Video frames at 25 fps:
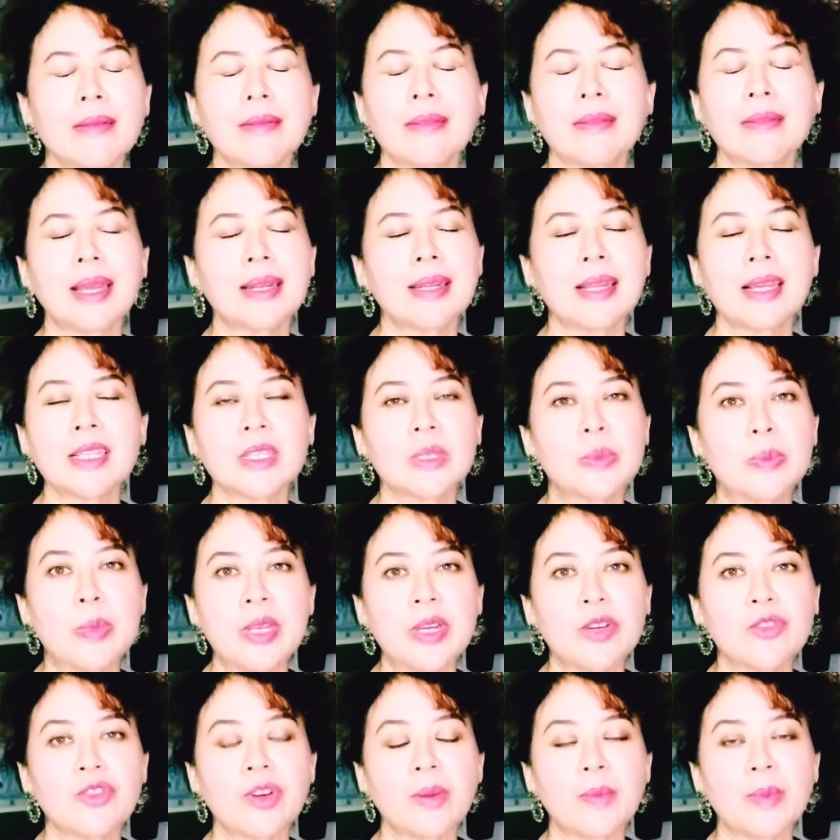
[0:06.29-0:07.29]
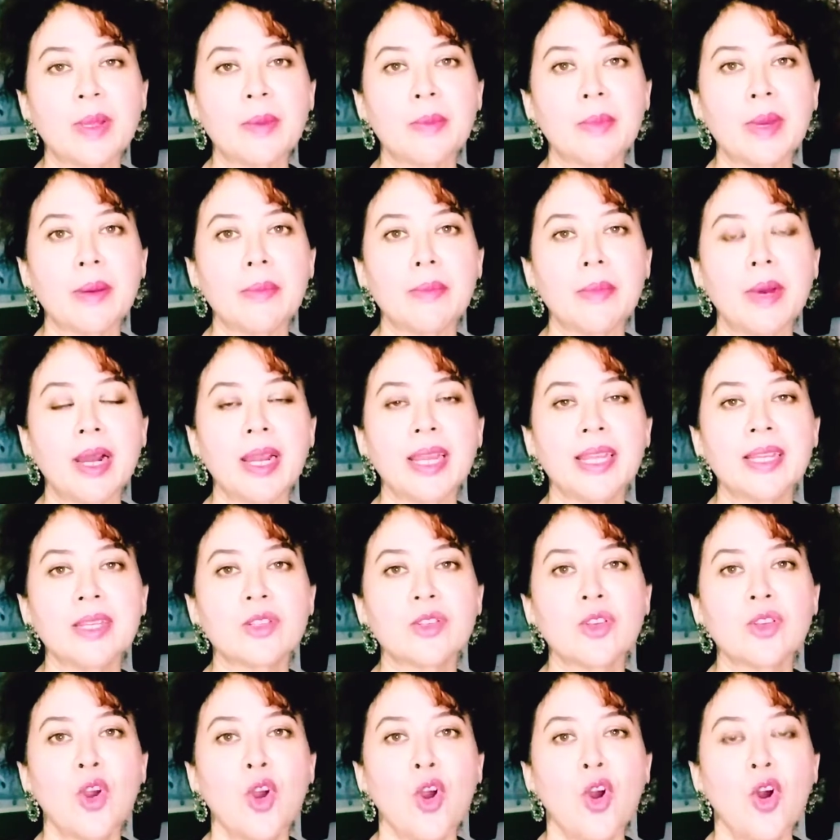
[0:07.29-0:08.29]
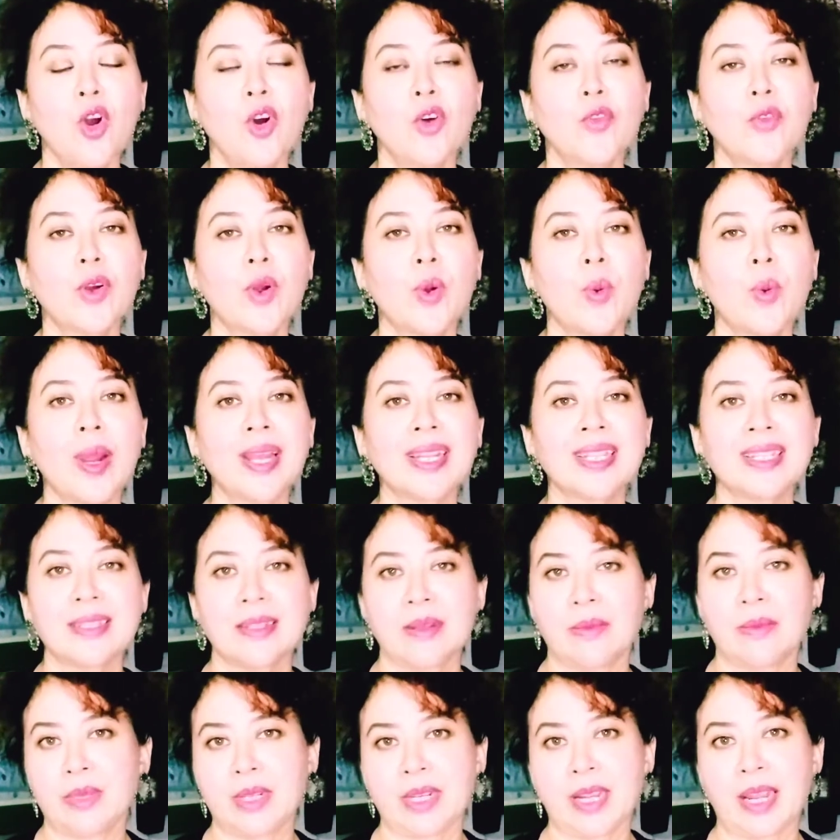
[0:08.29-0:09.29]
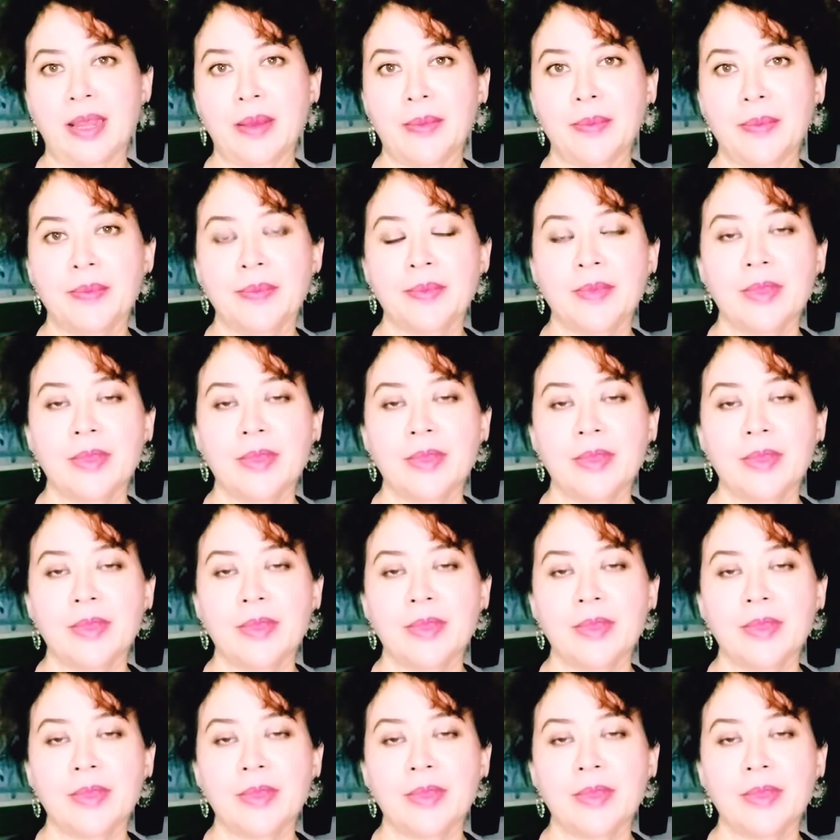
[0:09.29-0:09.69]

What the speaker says: that has been troubling my mind over quite some time.